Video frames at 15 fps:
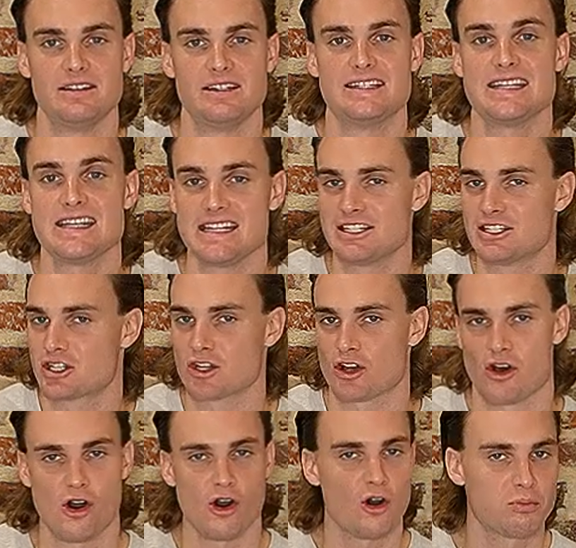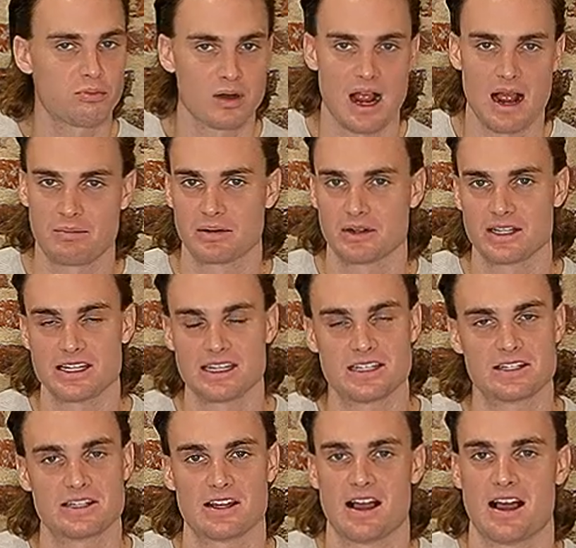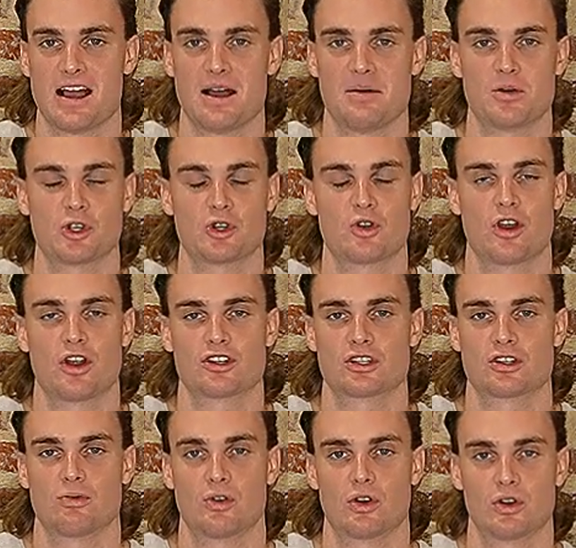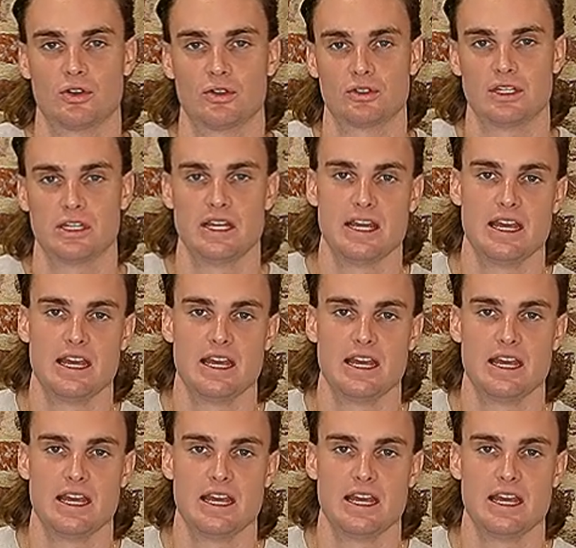deeds to all properties across the world.